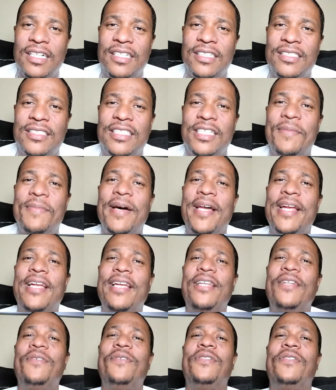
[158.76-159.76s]
somebody to
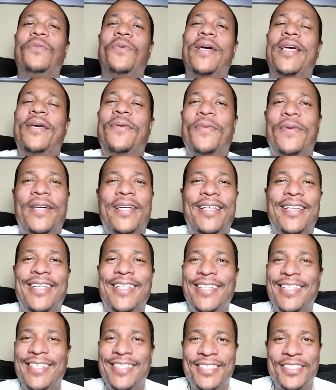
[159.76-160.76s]
lose weight with.
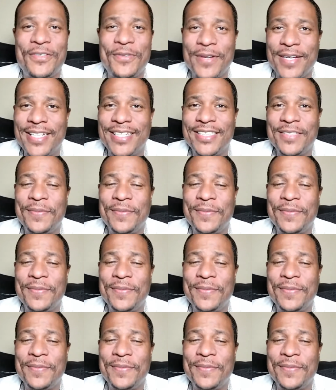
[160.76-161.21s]
And it's crazy